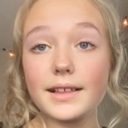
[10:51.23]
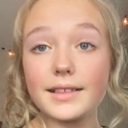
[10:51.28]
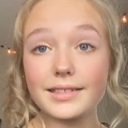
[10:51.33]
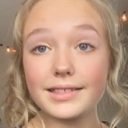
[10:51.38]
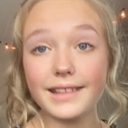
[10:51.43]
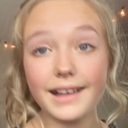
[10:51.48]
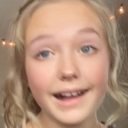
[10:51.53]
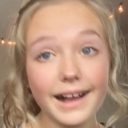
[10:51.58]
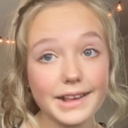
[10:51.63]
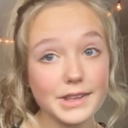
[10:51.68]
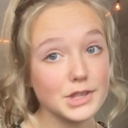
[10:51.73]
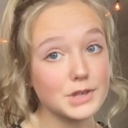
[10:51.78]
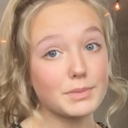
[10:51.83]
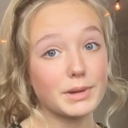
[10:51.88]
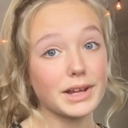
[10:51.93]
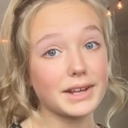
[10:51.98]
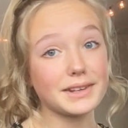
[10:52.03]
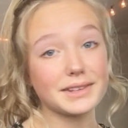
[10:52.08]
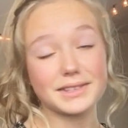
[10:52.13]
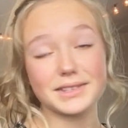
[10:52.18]
Last,
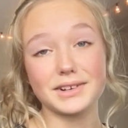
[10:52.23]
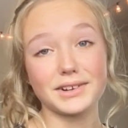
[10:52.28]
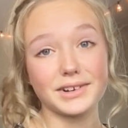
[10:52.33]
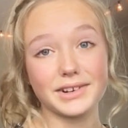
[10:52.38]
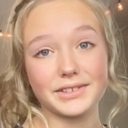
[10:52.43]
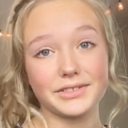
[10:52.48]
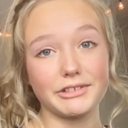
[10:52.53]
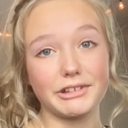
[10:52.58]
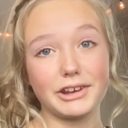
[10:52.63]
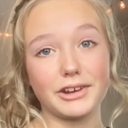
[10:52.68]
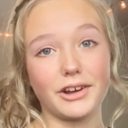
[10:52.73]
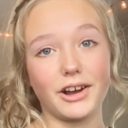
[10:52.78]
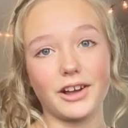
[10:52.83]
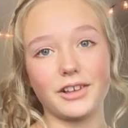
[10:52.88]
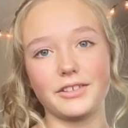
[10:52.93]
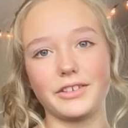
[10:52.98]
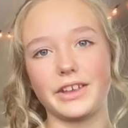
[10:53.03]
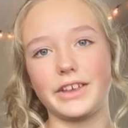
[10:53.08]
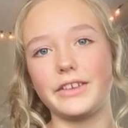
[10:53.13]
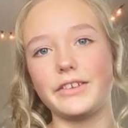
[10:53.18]
but certainly
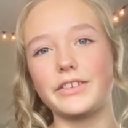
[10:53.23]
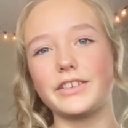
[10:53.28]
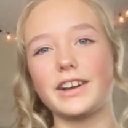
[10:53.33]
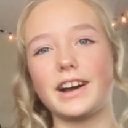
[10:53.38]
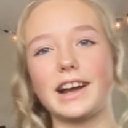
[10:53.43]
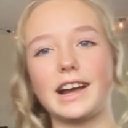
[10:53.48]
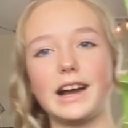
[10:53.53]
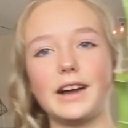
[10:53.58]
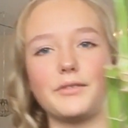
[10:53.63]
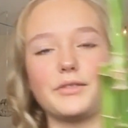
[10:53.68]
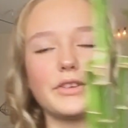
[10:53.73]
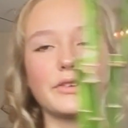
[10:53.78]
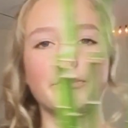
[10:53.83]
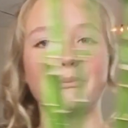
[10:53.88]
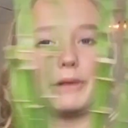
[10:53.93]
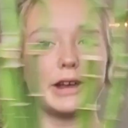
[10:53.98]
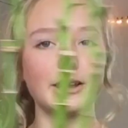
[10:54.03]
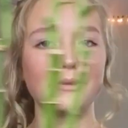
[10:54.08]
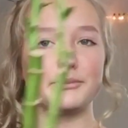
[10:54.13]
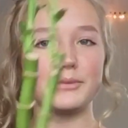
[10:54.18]
not least, I have this
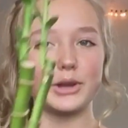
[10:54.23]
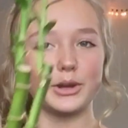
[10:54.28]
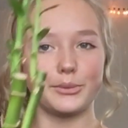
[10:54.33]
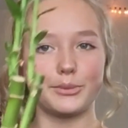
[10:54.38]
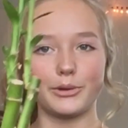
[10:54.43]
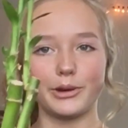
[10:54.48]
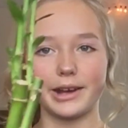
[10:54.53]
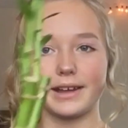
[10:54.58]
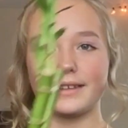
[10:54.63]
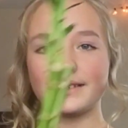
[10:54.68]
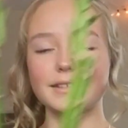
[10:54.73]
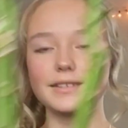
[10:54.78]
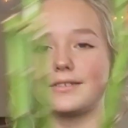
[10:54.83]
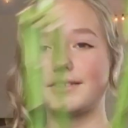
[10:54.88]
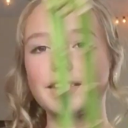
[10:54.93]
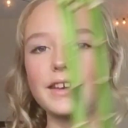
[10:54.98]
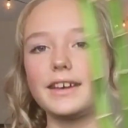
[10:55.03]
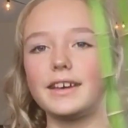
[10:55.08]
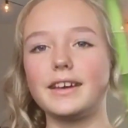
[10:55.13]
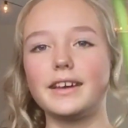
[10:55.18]
bamboo plant.
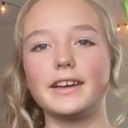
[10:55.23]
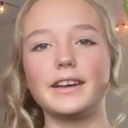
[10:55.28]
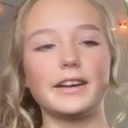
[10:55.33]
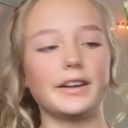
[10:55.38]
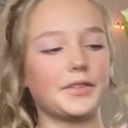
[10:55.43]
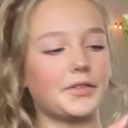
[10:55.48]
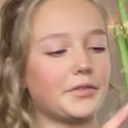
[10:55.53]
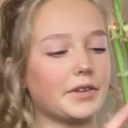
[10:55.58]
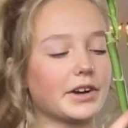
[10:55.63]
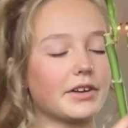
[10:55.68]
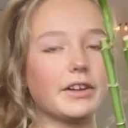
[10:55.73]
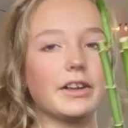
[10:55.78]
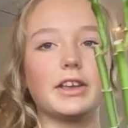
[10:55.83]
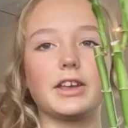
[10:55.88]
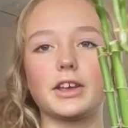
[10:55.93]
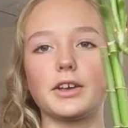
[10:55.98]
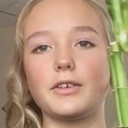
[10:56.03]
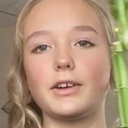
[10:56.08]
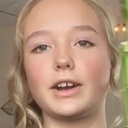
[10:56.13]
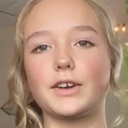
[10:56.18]
It's very
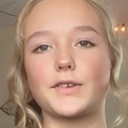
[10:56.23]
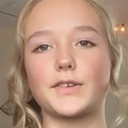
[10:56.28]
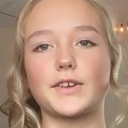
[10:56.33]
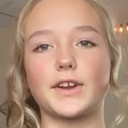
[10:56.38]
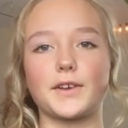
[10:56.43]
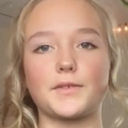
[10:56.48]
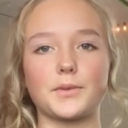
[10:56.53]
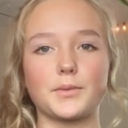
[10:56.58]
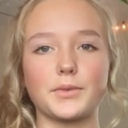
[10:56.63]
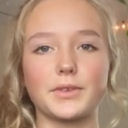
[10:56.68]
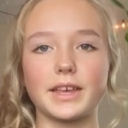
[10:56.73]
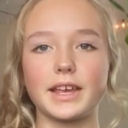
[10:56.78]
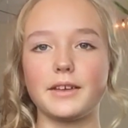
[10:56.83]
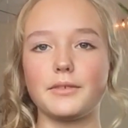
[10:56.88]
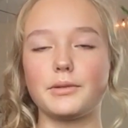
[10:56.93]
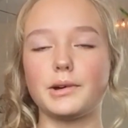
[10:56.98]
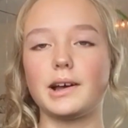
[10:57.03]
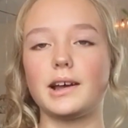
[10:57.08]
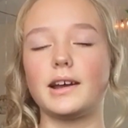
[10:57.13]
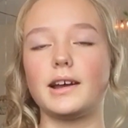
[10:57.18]
cute. I just got it from
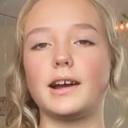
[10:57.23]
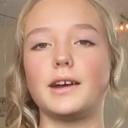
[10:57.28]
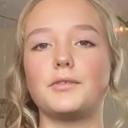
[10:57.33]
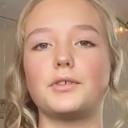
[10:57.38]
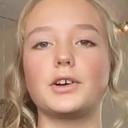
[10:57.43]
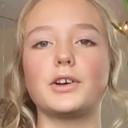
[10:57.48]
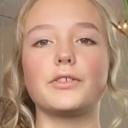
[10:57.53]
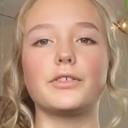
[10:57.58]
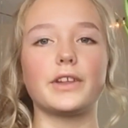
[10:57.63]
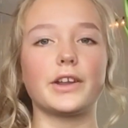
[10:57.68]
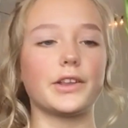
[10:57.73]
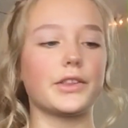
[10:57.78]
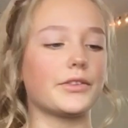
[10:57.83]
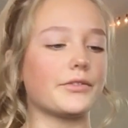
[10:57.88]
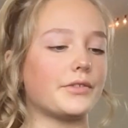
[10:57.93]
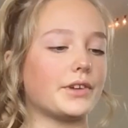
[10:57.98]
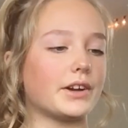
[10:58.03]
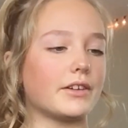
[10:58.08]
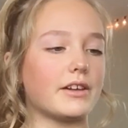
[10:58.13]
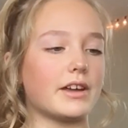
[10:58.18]
Safeway. I've heard that it's
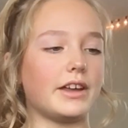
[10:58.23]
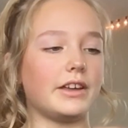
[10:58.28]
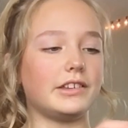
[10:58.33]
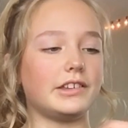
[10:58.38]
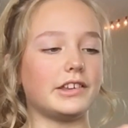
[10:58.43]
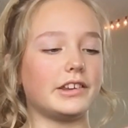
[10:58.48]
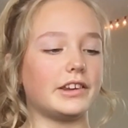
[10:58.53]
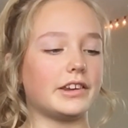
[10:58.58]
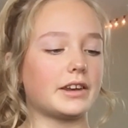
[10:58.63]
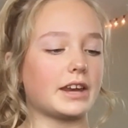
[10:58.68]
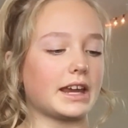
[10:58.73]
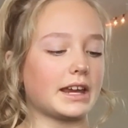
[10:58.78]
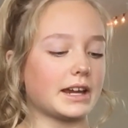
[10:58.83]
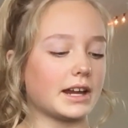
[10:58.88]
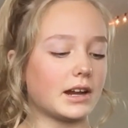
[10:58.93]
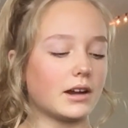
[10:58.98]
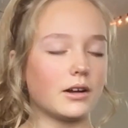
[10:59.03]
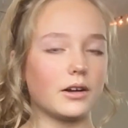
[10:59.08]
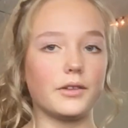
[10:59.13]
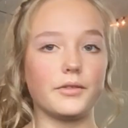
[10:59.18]
very easy to take
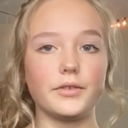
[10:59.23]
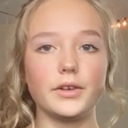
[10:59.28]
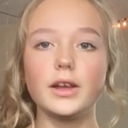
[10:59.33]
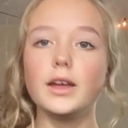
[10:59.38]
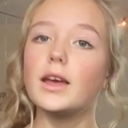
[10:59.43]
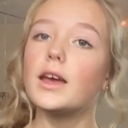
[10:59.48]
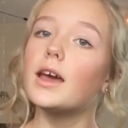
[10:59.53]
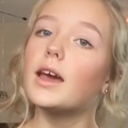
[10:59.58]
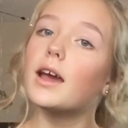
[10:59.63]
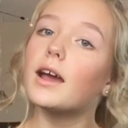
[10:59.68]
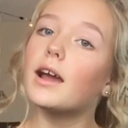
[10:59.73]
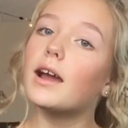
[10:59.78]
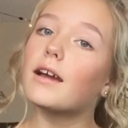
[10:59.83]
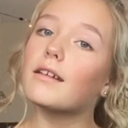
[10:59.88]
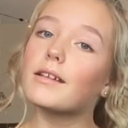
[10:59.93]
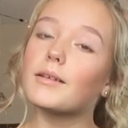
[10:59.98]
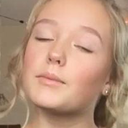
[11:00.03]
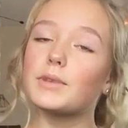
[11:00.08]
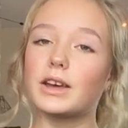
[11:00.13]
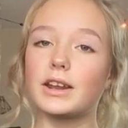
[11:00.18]
care of.
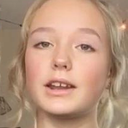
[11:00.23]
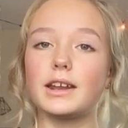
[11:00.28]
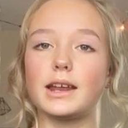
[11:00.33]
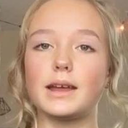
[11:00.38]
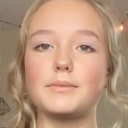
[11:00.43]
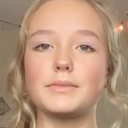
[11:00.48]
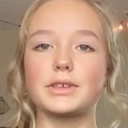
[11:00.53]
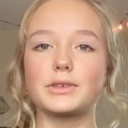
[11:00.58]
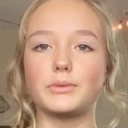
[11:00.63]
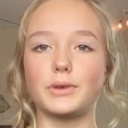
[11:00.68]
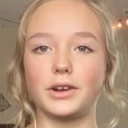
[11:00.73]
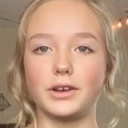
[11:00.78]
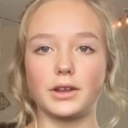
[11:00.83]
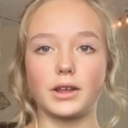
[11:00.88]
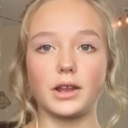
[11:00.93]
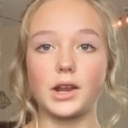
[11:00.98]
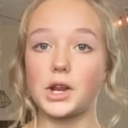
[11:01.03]
And I'm gonna name this one